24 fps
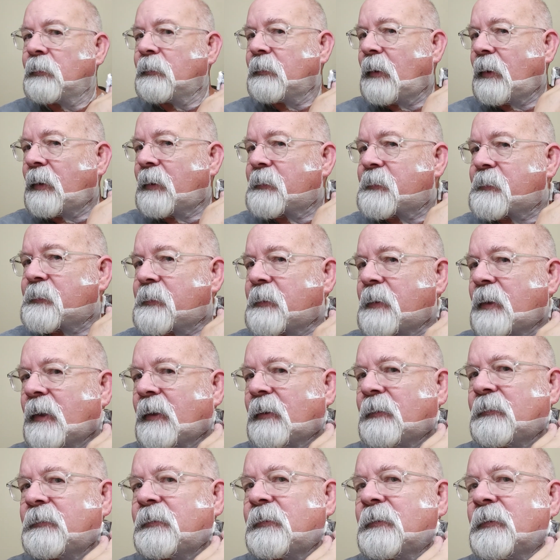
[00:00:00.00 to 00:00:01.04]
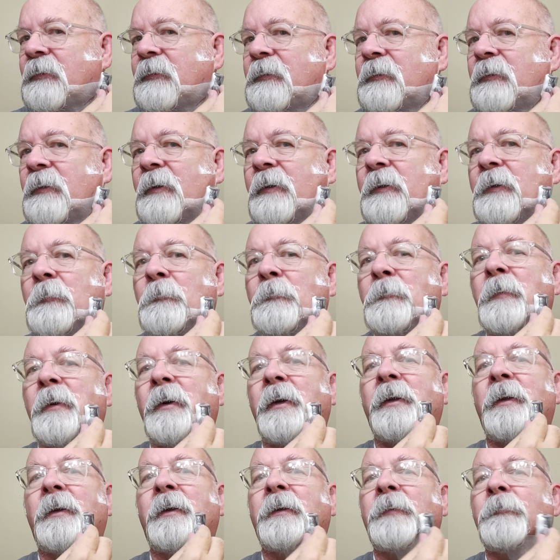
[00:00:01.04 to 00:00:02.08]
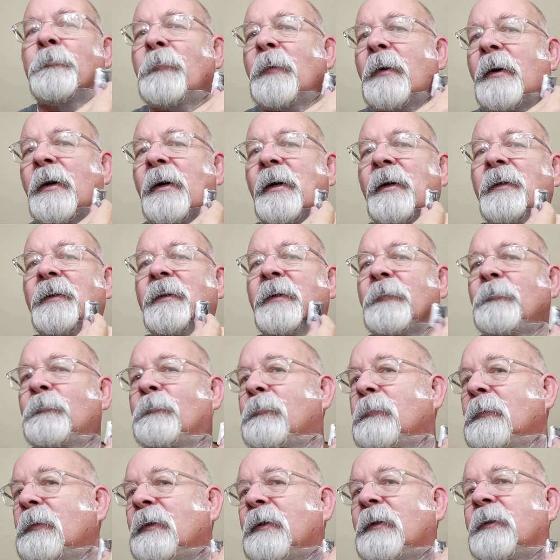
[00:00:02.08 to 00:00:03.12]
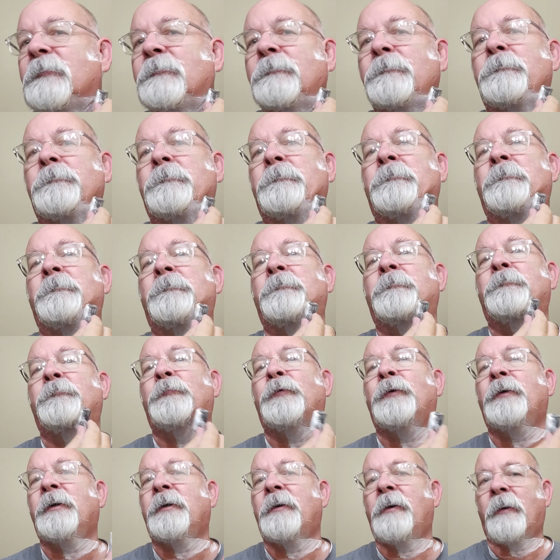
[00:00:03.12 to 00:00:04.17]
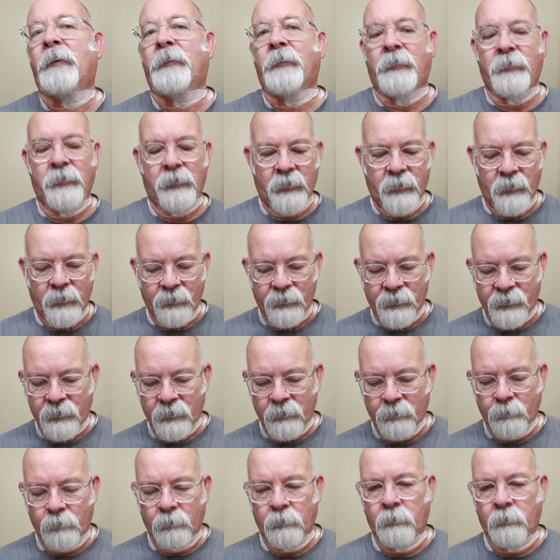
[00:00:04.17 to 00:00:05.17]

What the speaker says: Not exactly on automatic pilot, but pretty darn close.